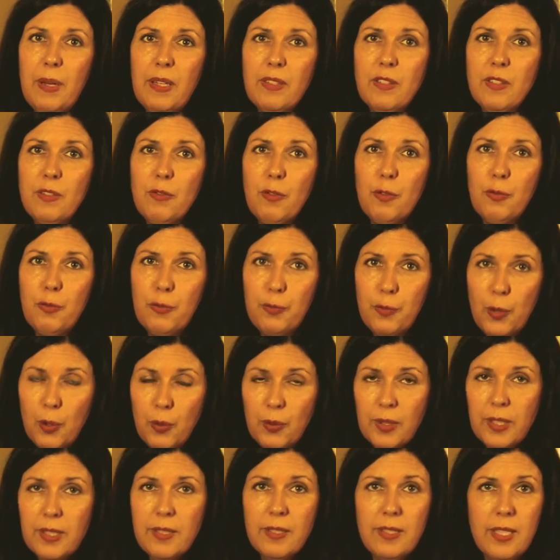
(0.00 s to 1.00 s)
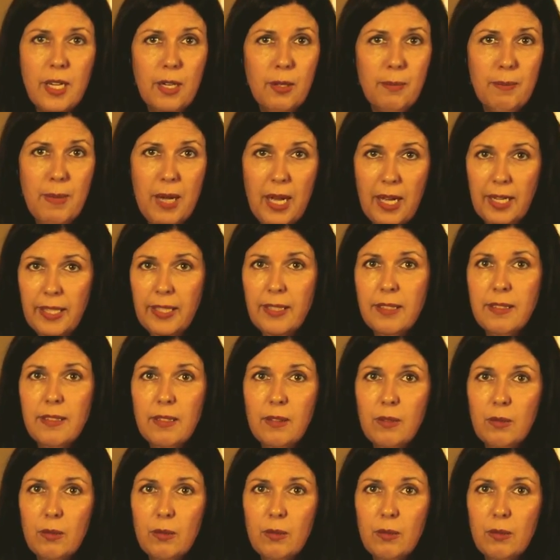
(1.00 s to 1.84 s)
us focus our mind